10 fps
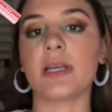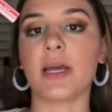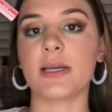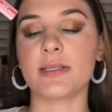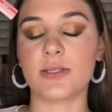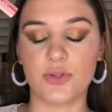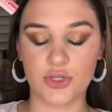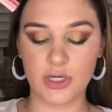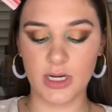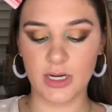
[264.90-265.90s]
nice
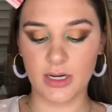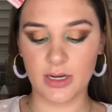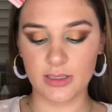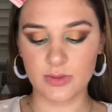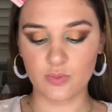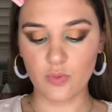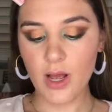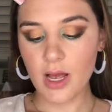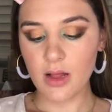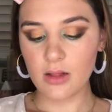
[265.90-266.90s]
shade as
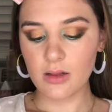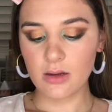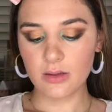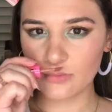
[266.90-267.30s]
well.